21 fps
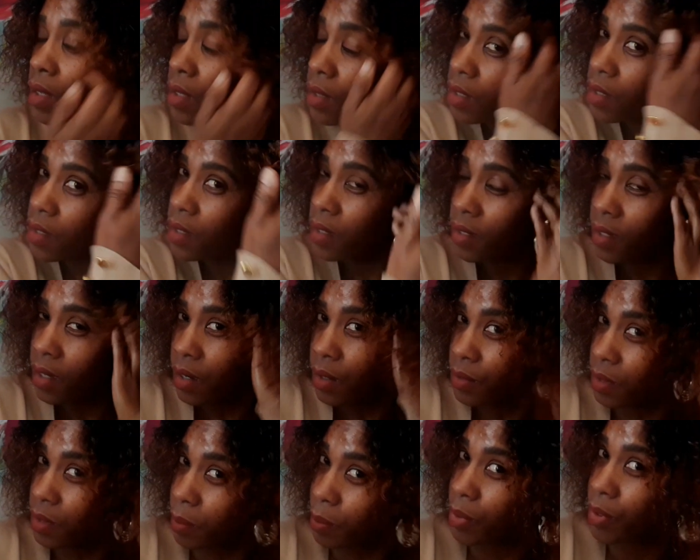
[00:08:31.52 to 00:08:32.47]
this is
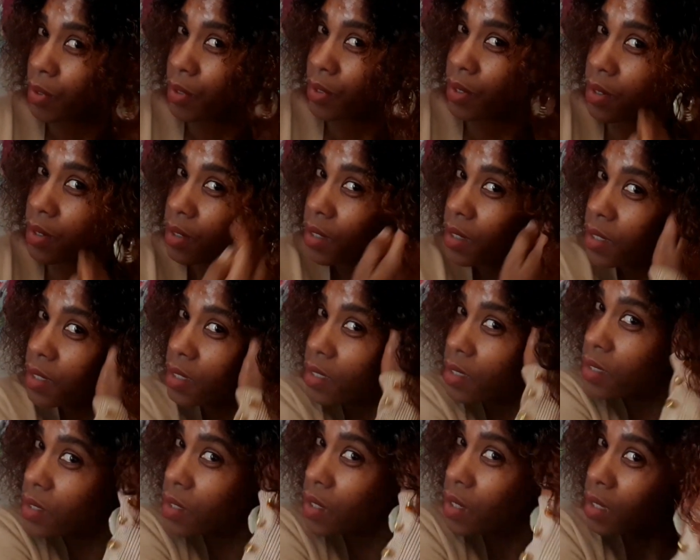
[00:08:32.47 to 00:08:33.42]
how the product
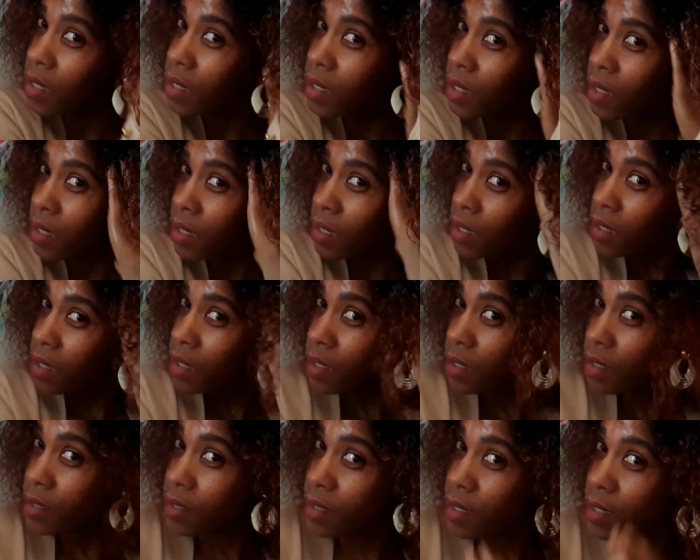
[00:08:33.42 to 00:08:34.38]
is.
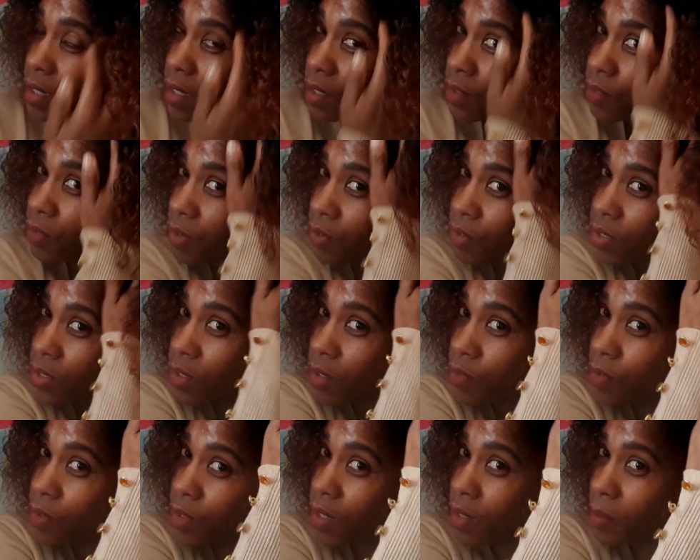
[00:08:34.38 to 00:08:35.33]
You see, it's very
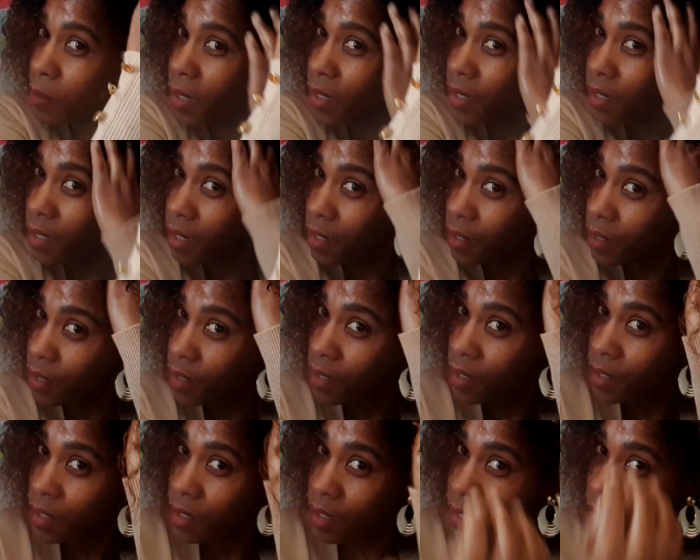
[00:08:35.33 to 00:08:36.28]
soft. Look at my hair.
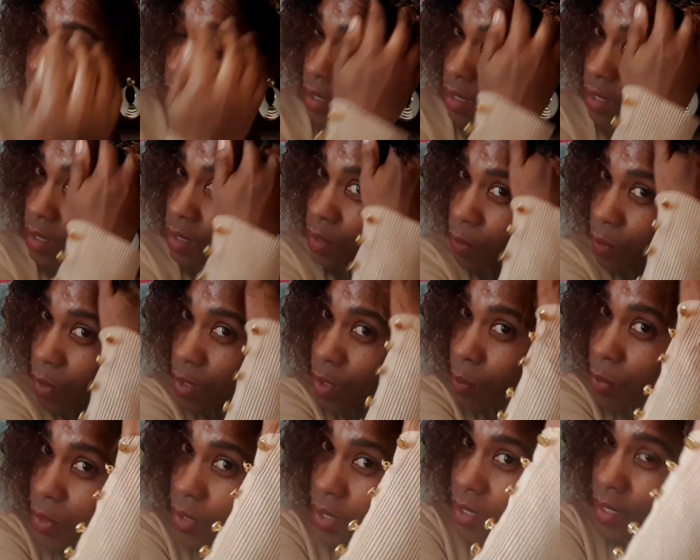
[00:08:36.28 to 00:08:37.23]
When
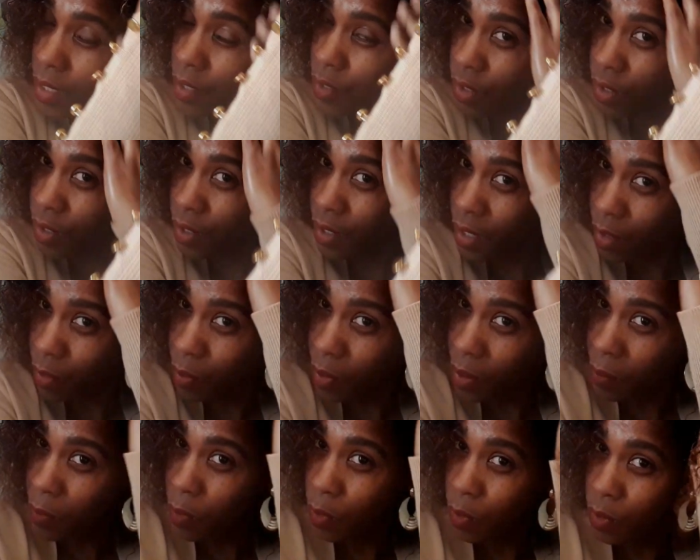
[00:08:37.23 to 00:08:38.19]
you put it in your hair, it will